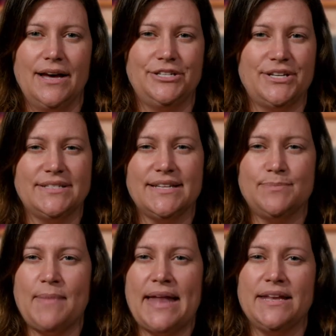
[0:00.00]
Just as
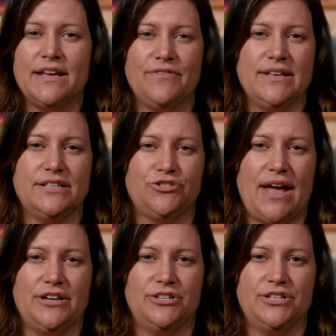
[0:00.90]
many of these
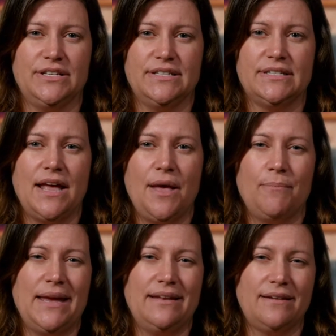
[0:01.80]
strategies
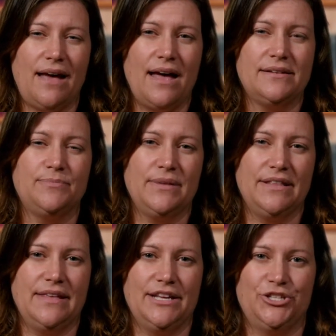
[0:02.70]
may not be
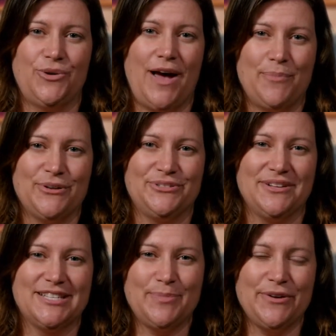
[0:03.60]
things you have personal
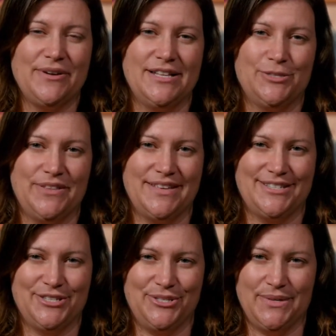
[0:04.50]
experience with as a
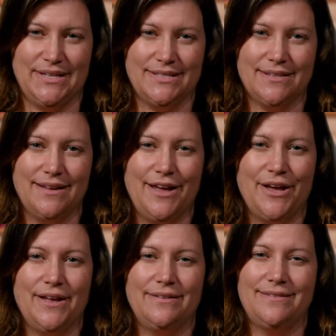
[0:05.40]
student,
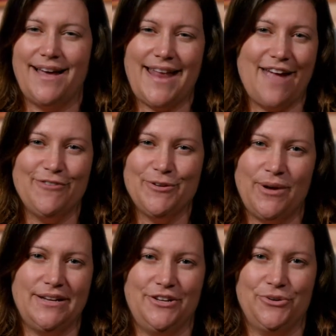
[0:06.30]
not
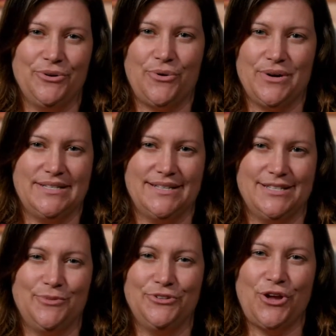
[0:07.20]
everyone in your courses
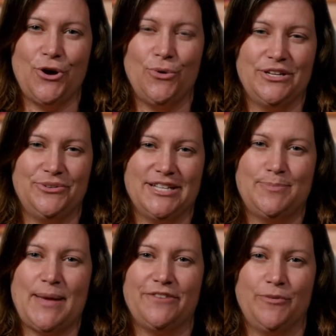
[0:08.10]
will know what to
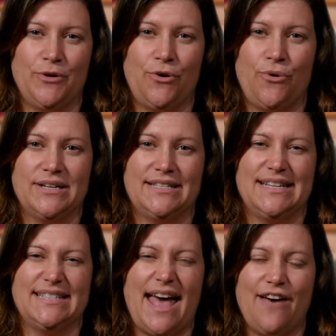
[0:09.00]
expect from a course that
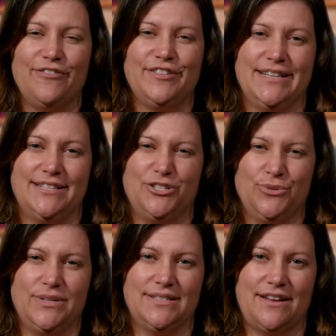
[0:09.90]
is heavily
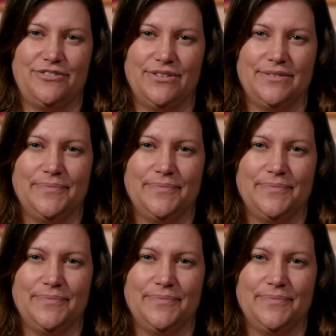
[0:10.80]
student-centered.